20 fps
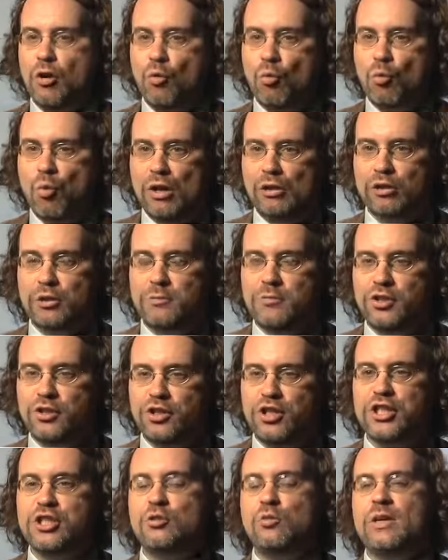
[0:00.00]
Welcome to
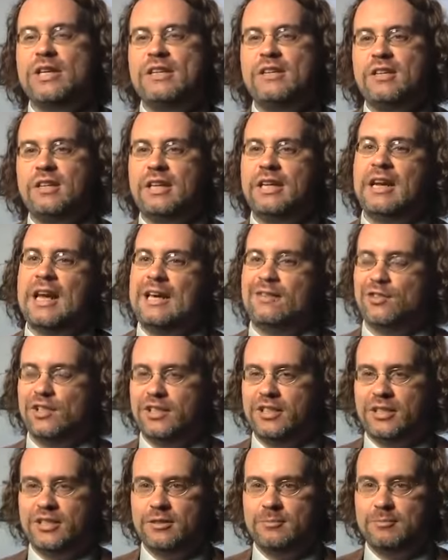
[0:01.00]
This Week in
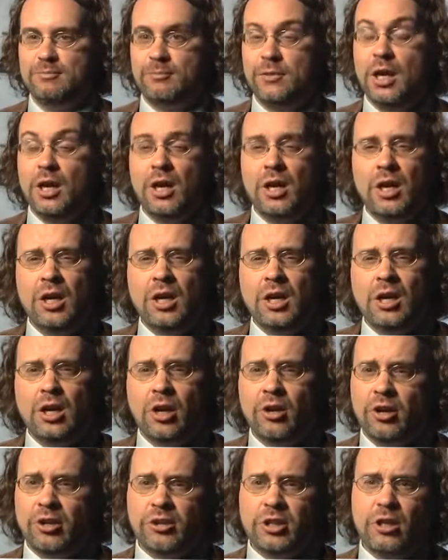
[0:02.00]
Adventism.
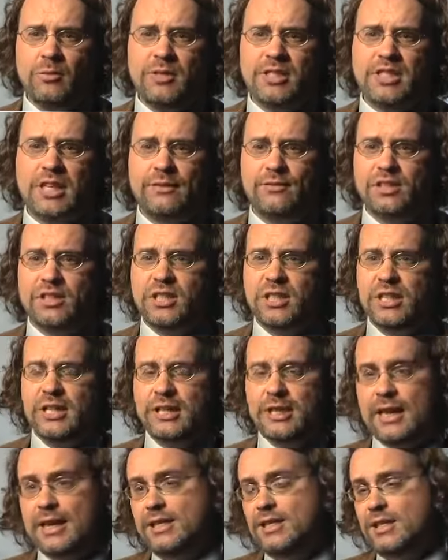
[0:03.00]
On October
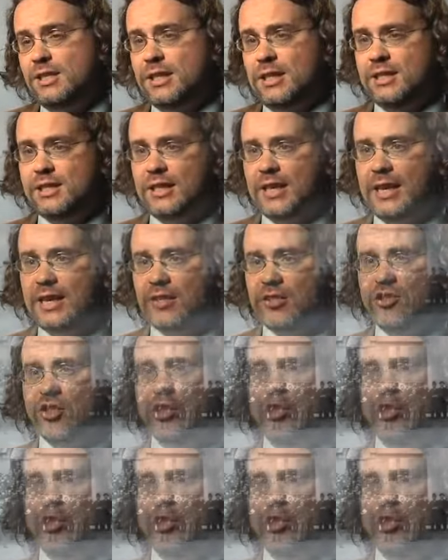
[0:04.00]
17, 1888,